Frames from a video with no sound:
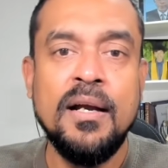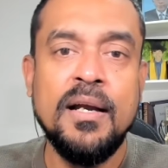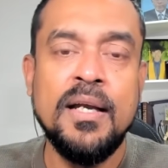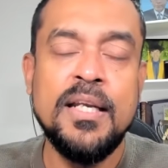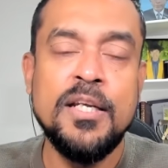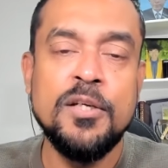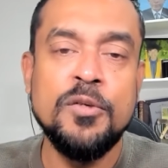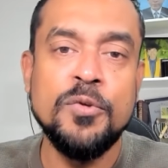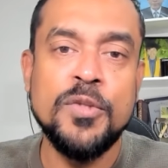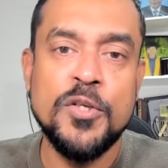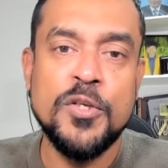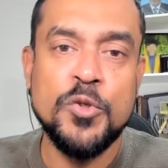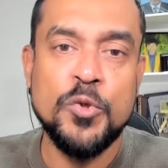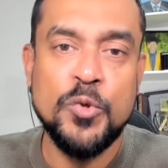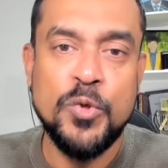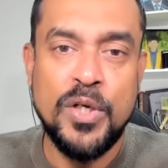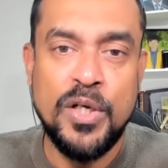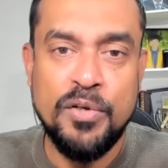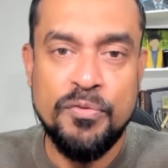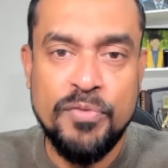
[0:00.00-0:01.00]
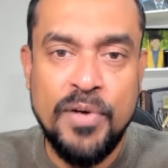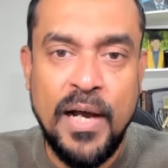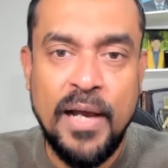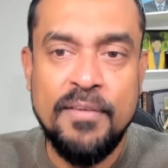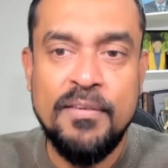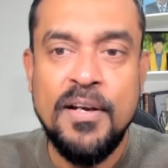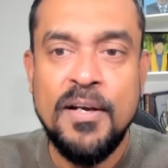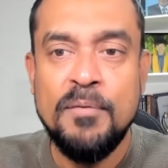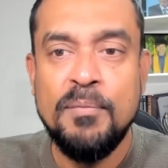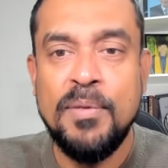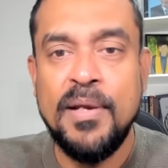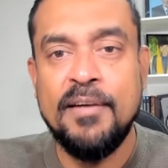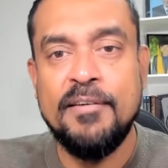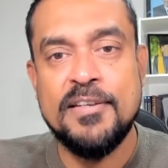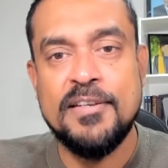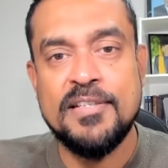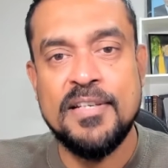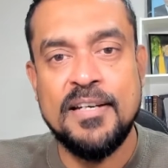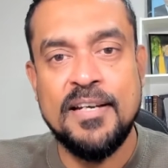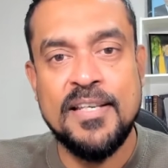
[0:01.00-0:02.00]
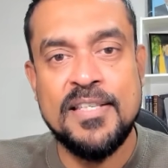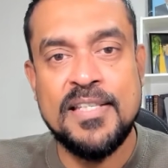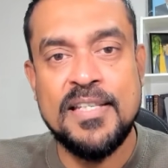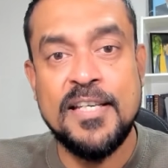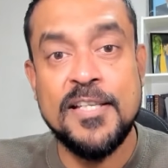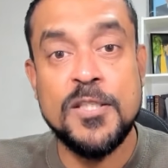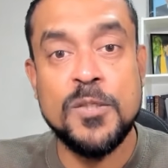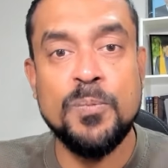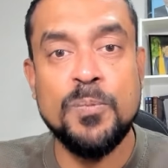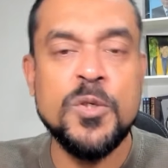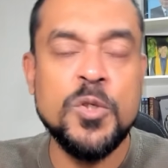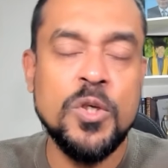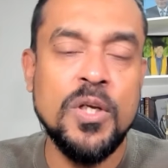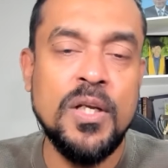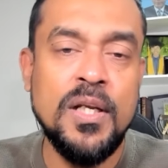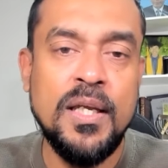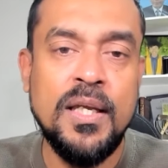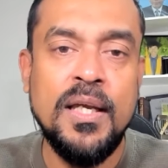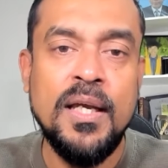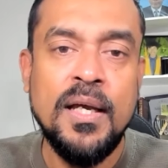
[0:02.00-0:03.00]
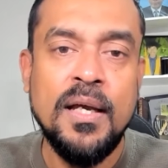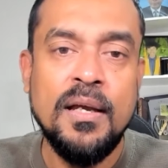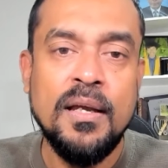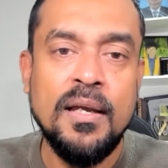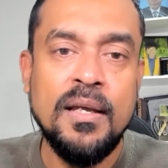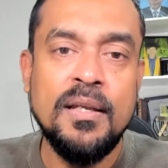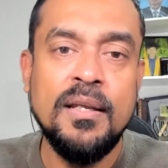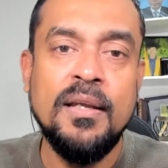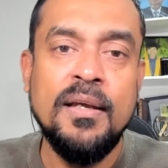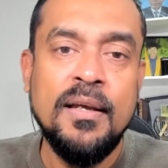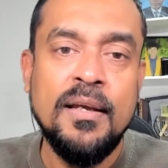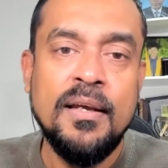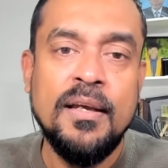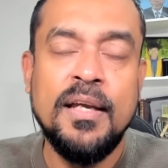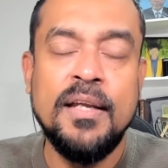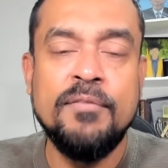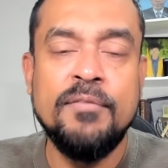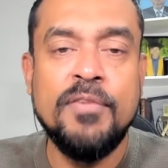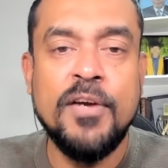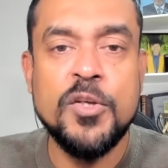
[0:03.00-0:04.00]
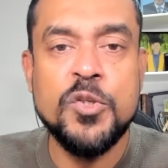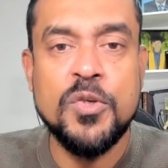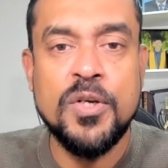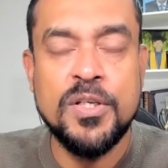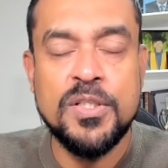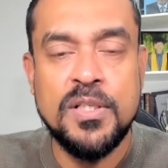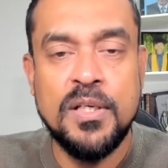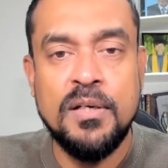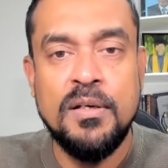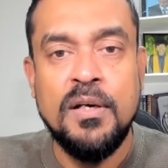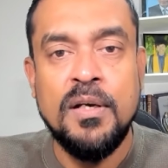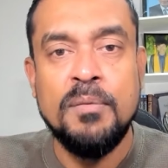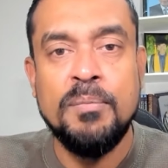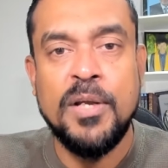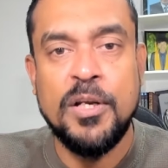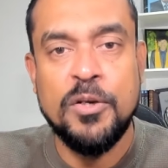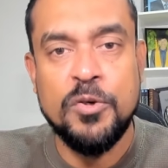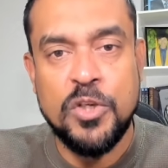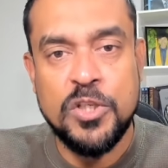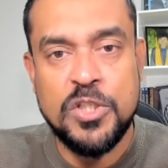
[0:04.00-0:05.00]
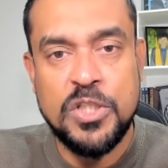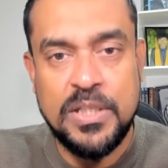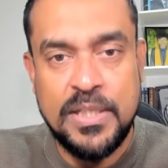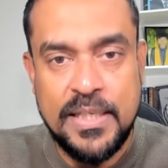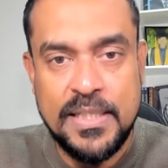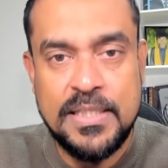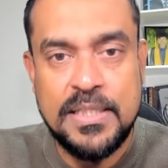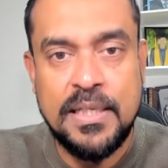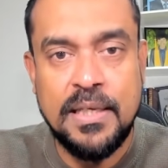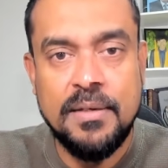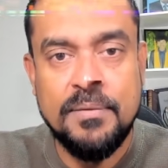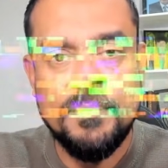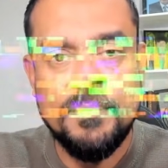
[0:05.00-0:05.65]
in 2025 penetration testing, especially in infrastructure penetration testing.